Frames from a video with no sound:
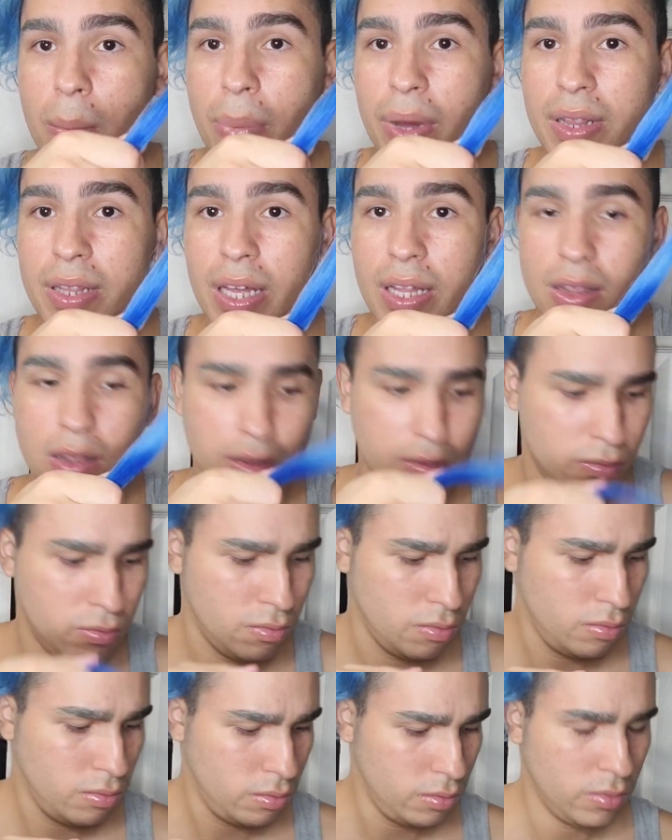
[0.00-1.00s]
But then
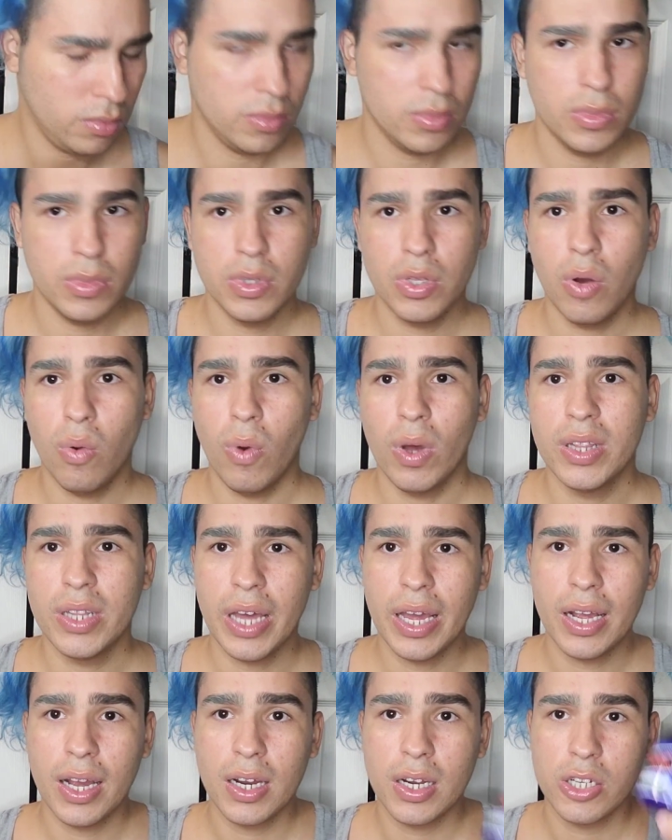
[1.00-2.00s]
the one
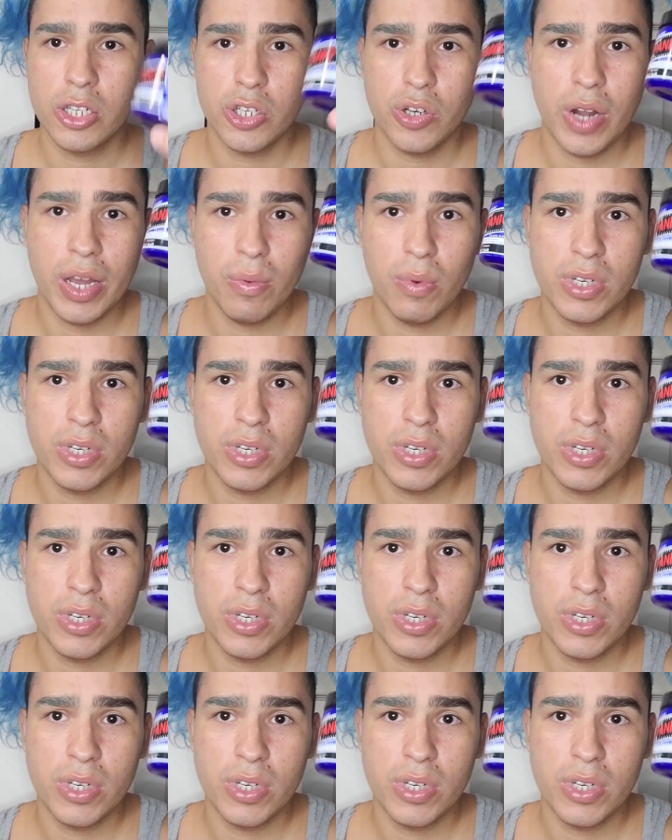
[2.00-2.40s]
that I'm going to try,